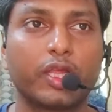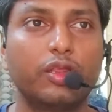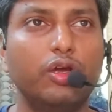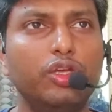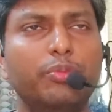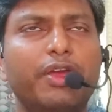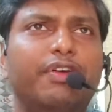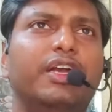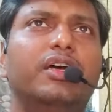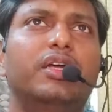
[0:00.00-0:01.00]
Now you may
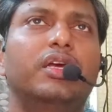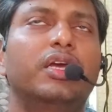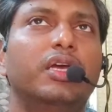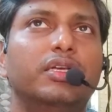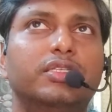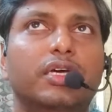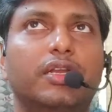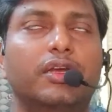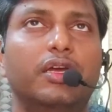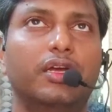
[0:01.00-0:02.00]
wonder, sir,